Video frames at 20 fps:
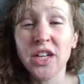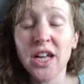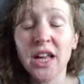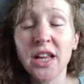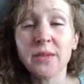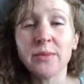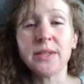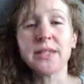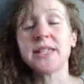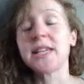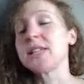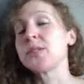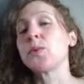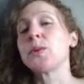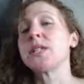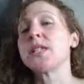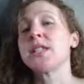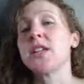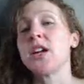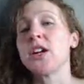elements as
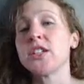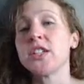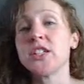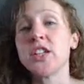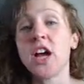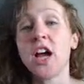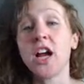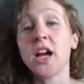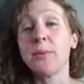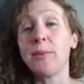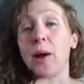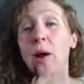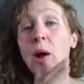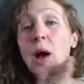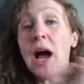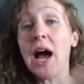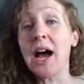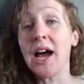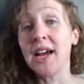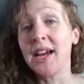we start to talk about
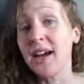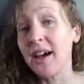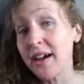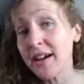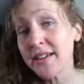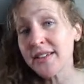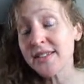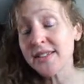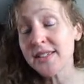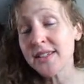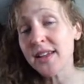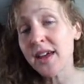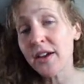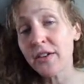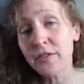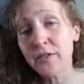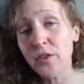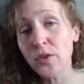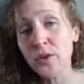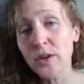ions
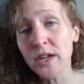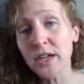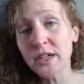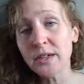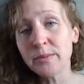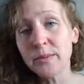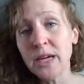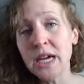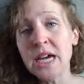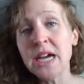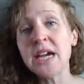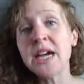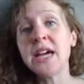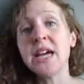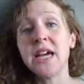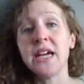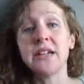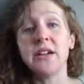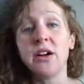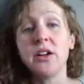that form
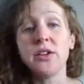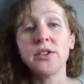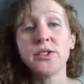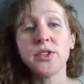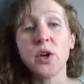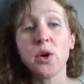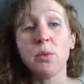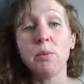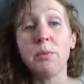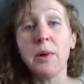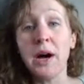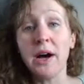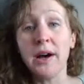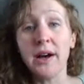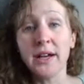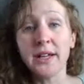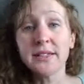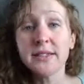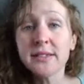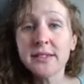and also
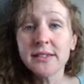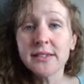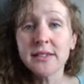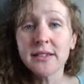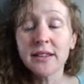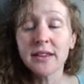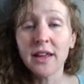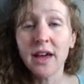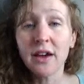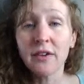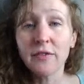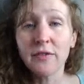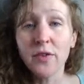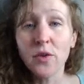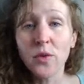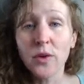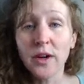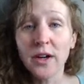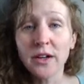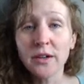bonds that
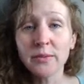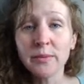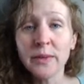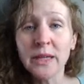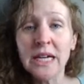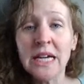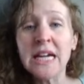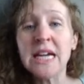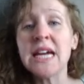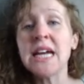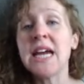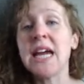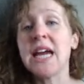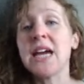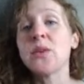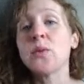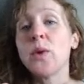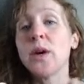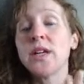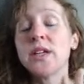form.
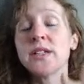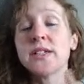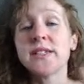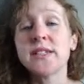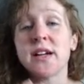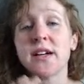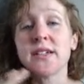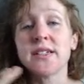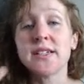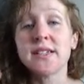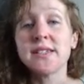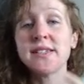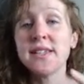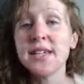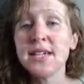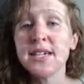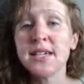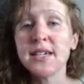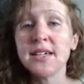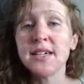And what you'll start to
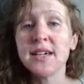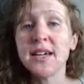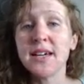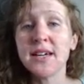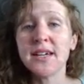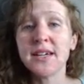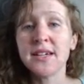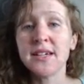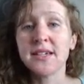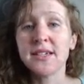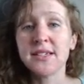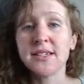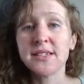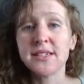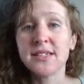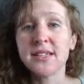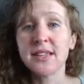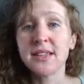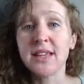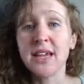see
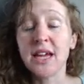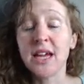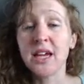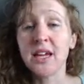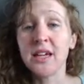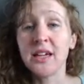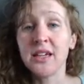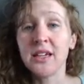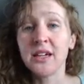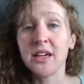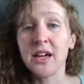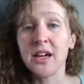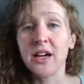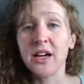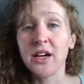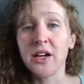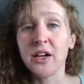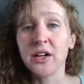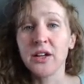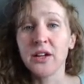is the
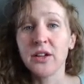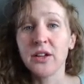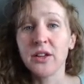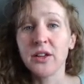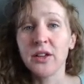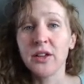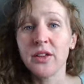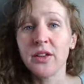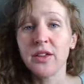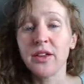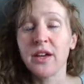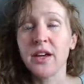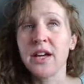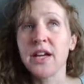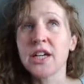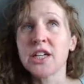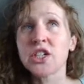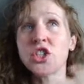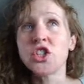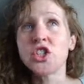
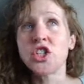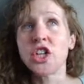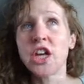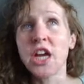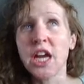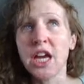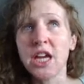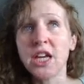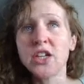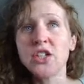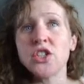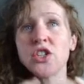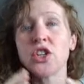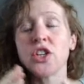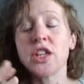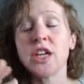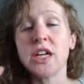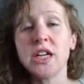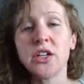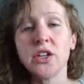exchange
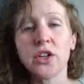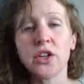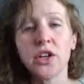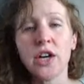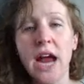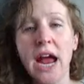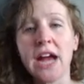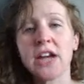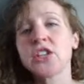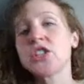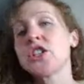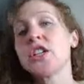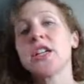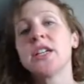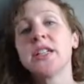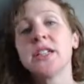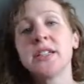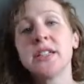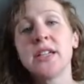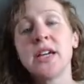or the
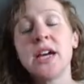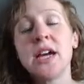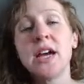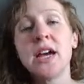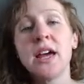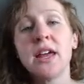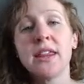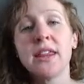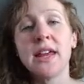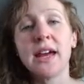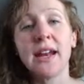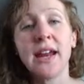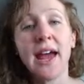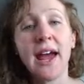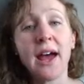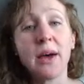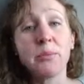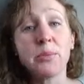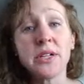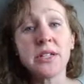interaction that
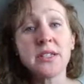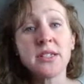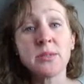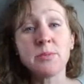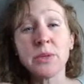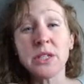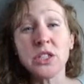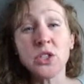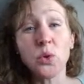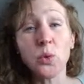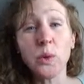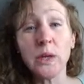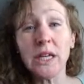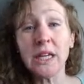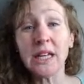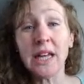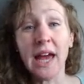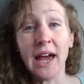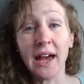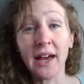happens
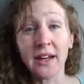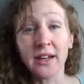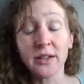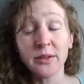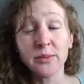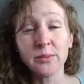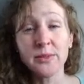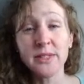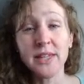between atoms